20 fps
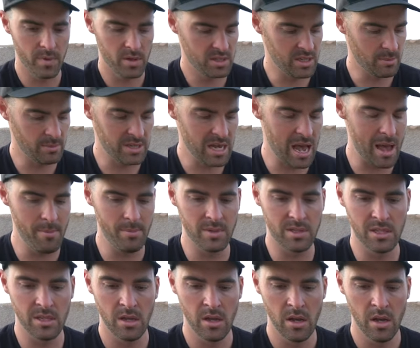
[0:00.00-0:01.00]

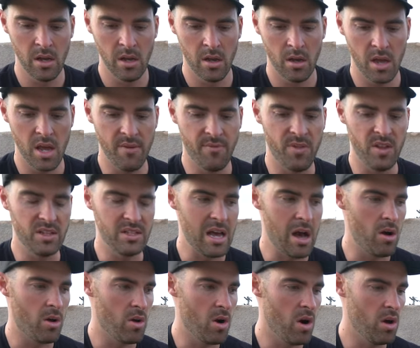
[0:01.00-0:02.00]
sometimes if this
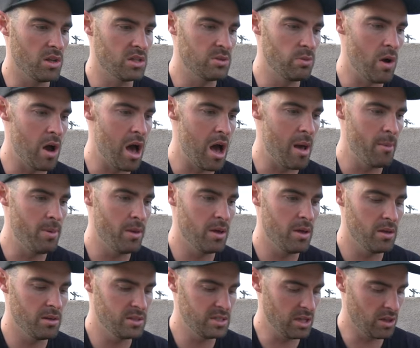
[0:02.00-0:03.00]
alcohol swab
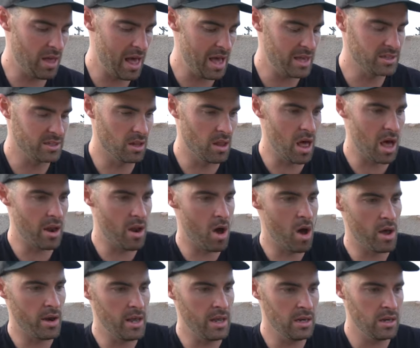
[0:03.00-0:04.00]
still has a lot
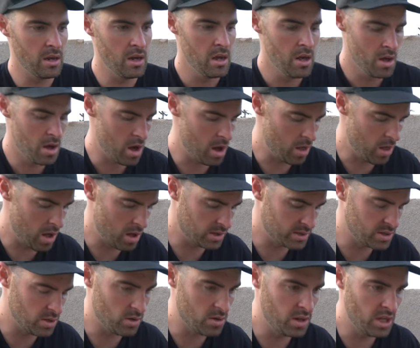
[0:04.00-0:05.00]
on it, I'll
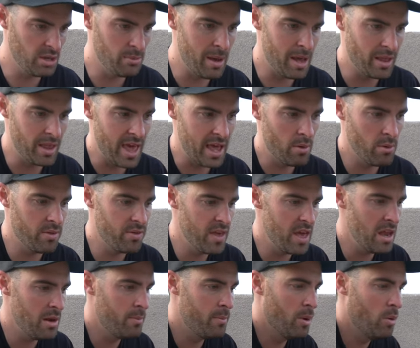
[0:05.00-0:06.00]
also clean my leg with
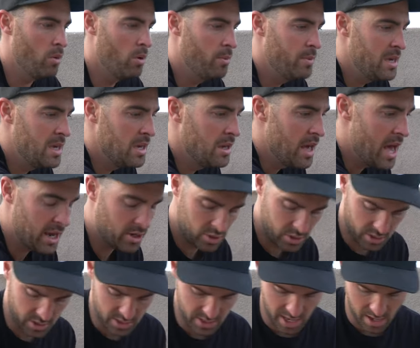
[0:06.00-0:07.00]
it, but we'll be
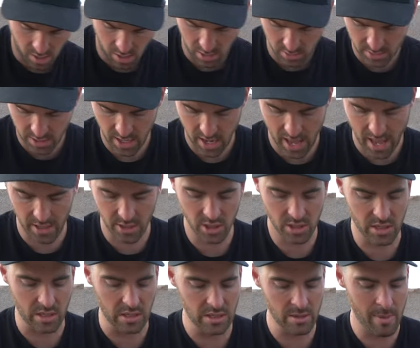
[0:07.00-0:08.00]
extra sterile today
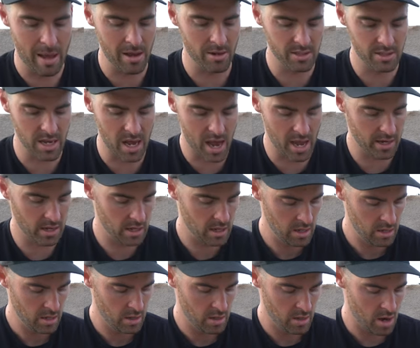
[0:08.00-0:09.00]
just because I'm outside.
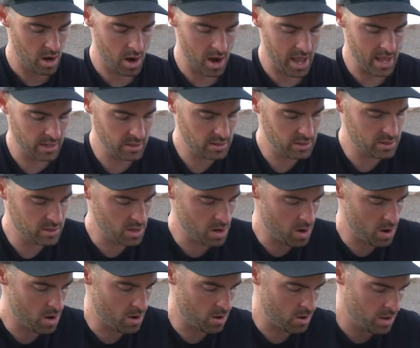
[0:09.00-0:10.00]
All right,
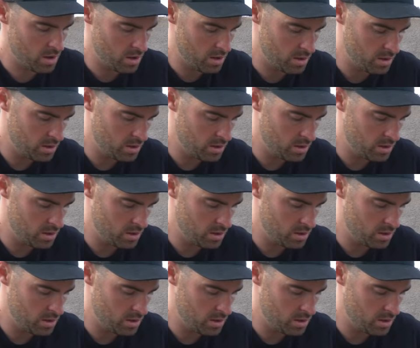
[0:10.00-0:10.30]
so